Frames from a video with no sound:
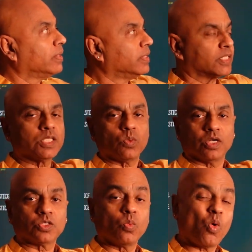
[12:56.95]
This is
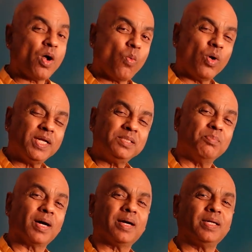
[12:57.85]
what. So what, what is
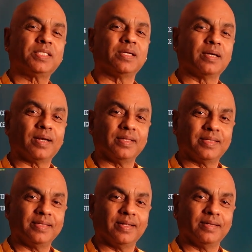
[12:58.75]
Makara
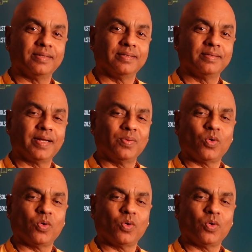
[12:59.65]
Sankranti then, right?